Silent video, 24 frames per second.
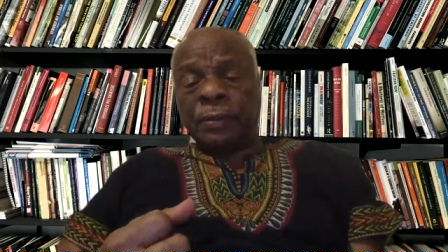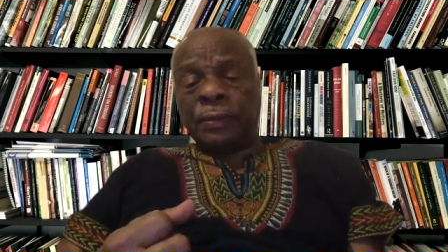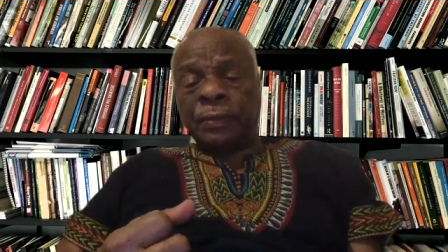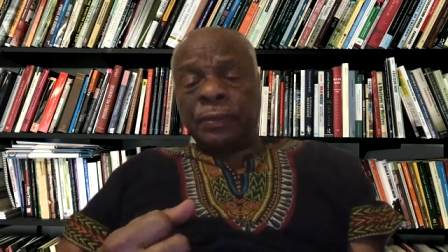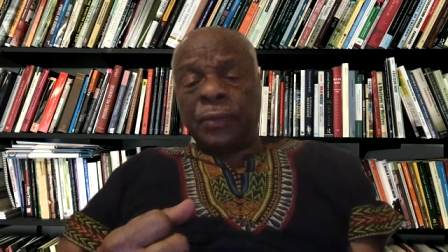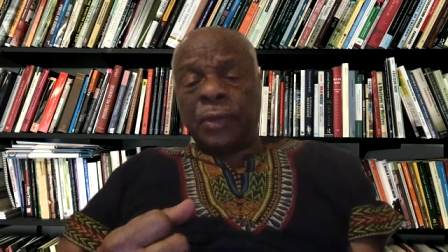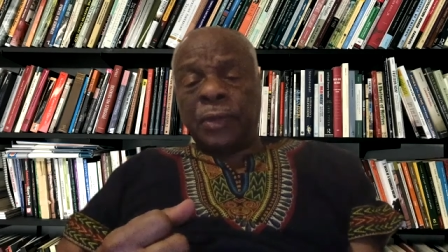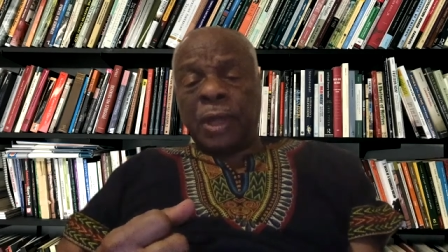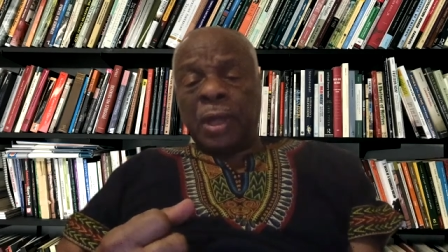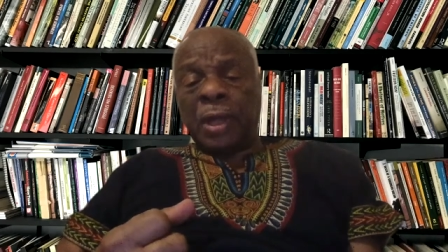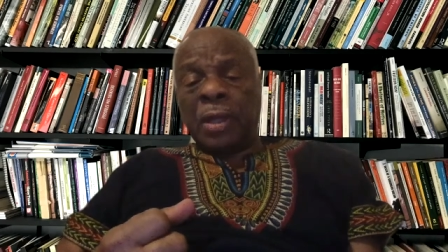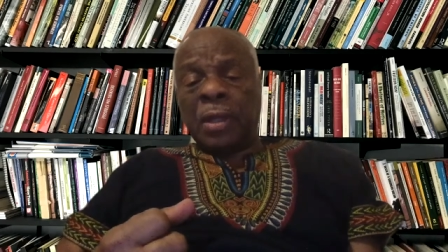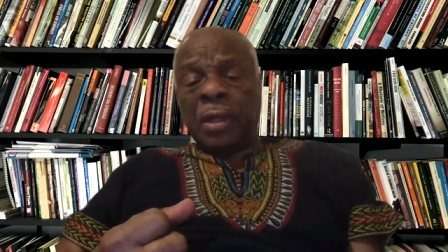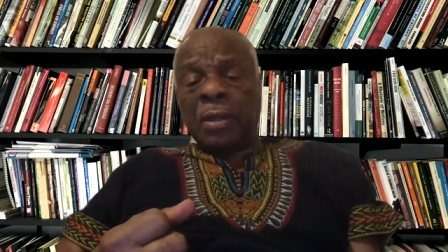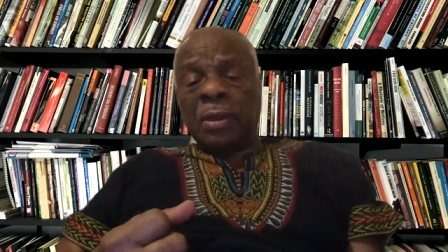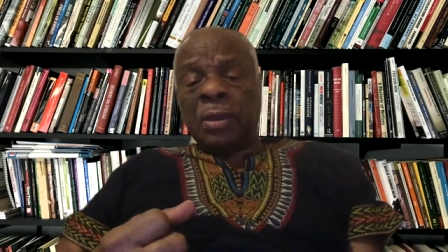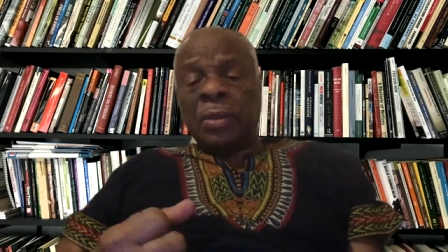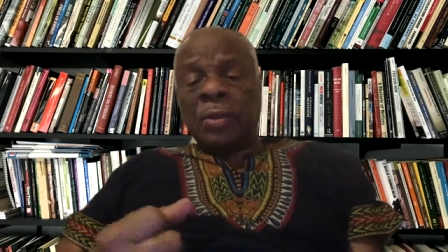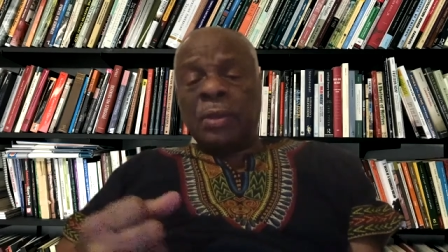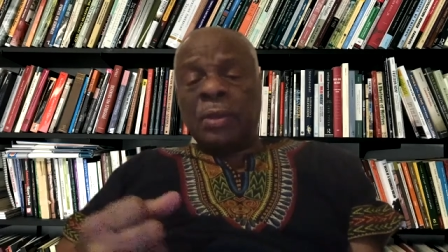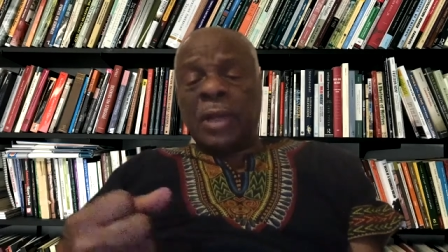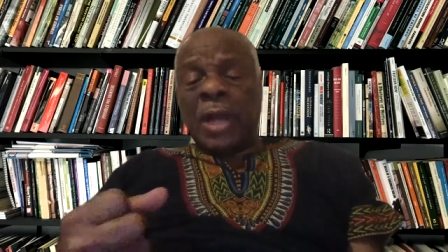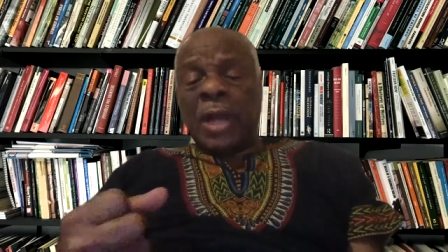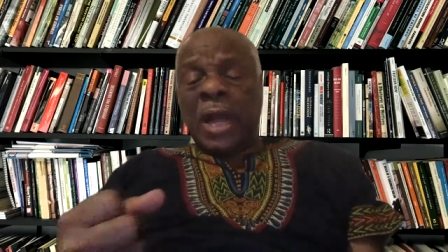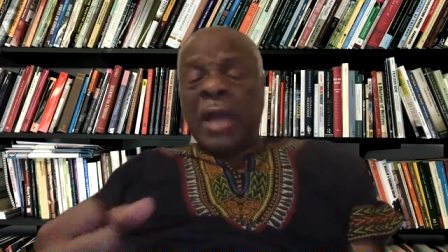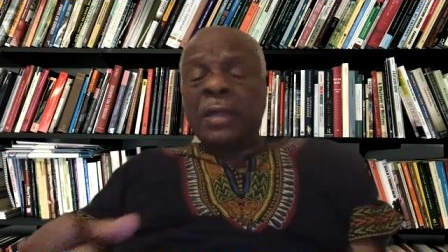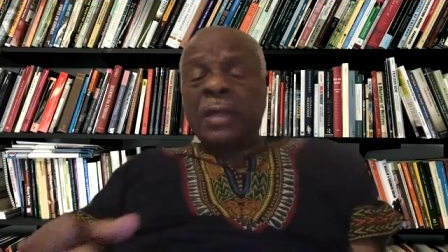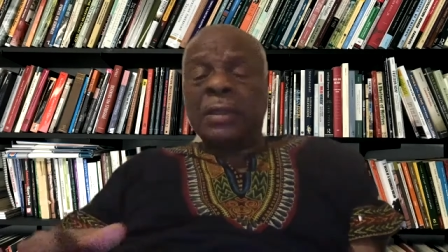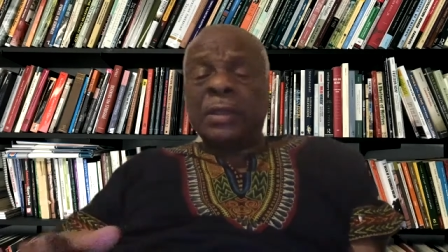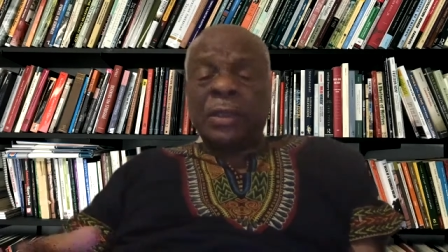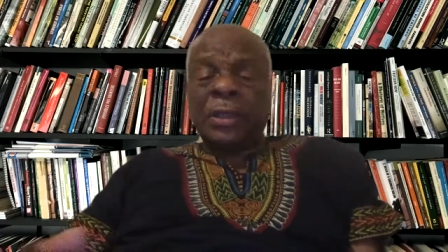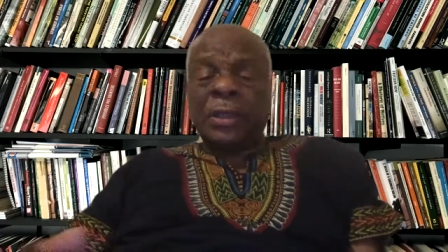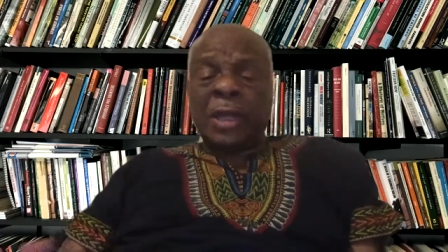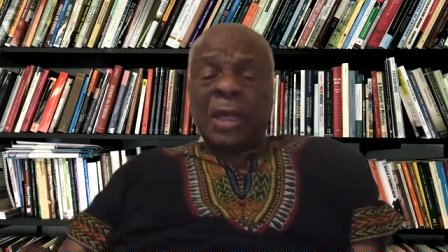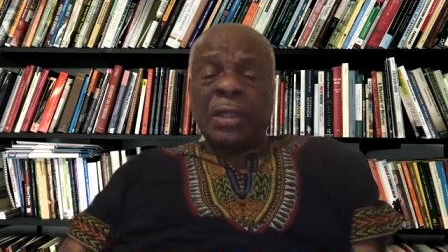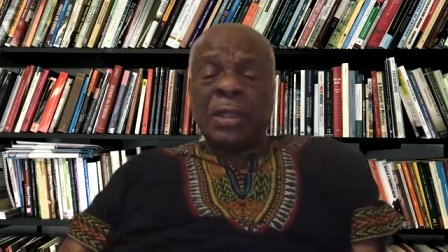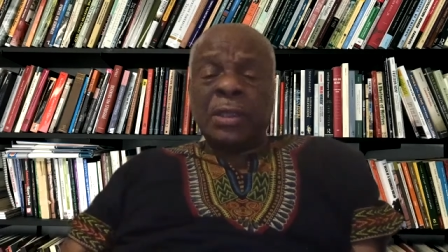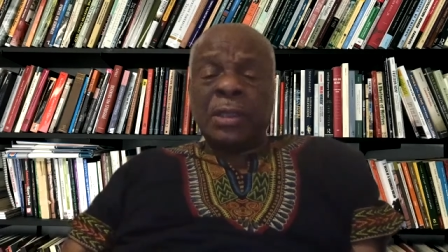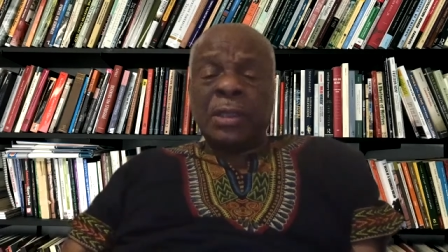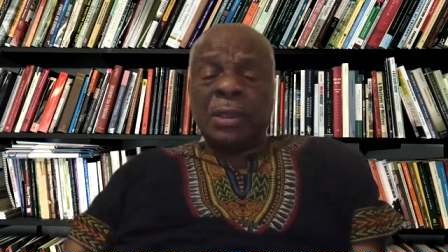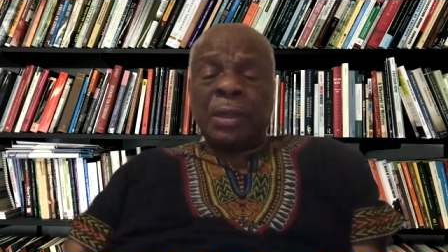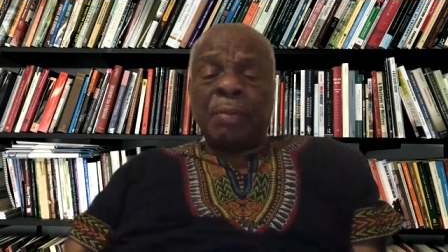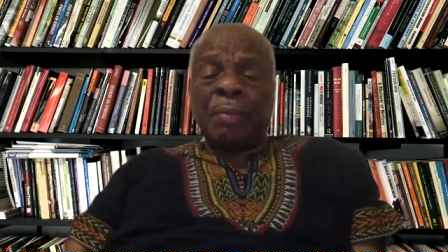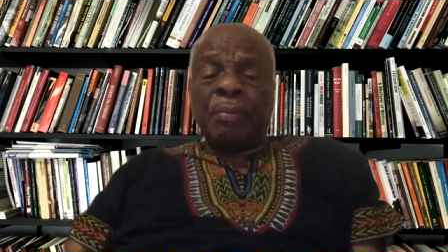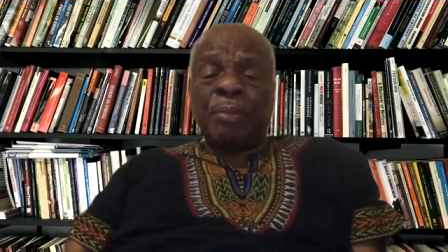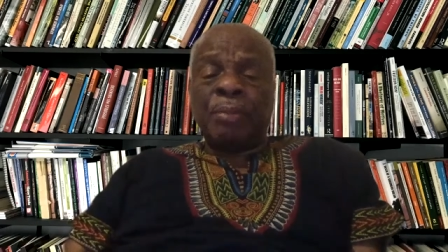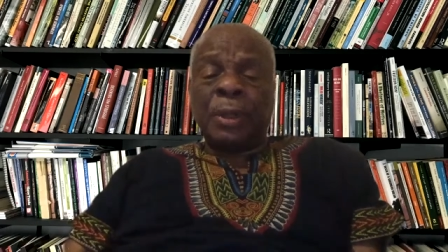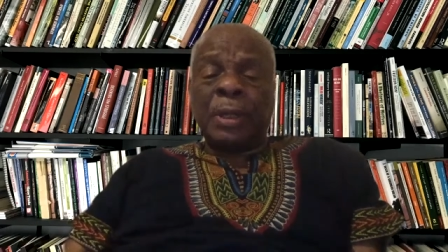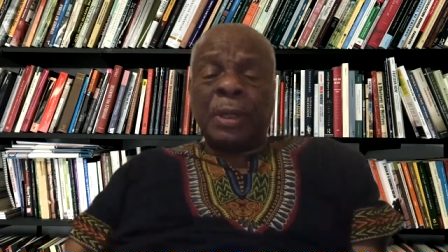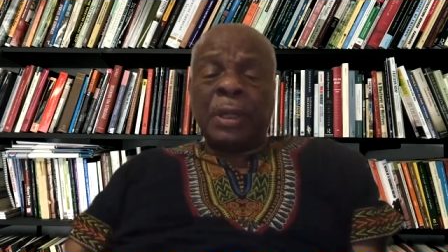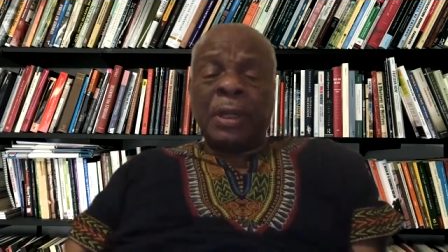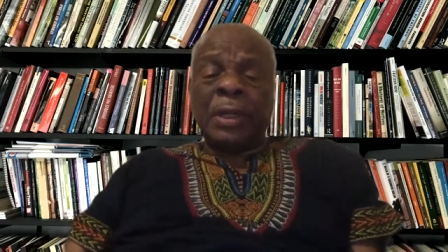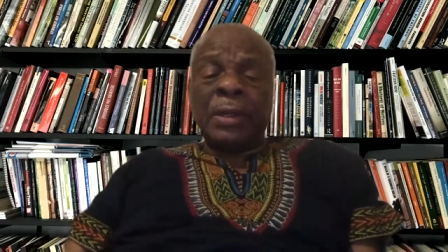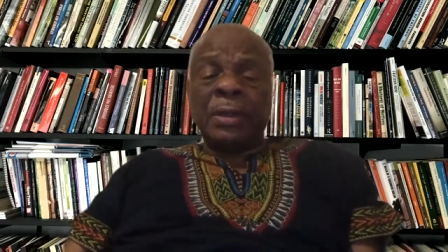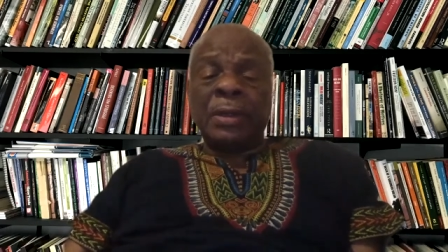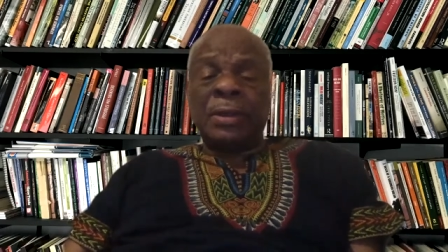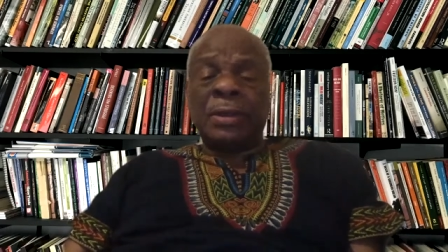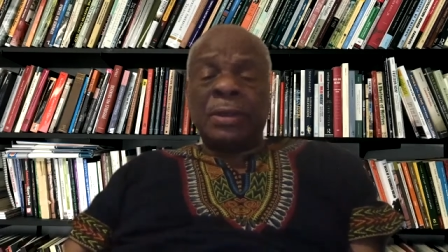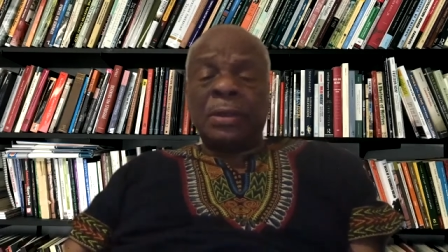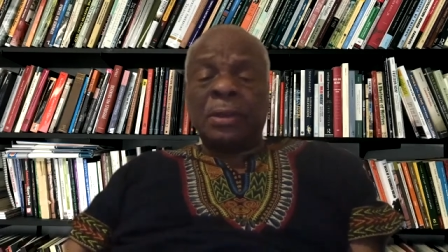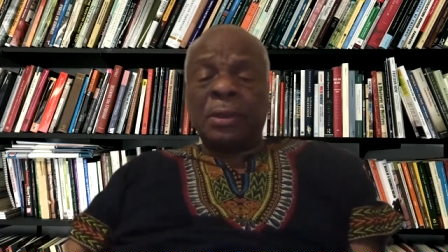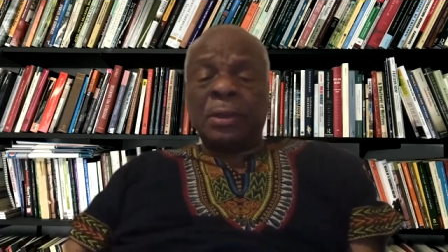to not just the political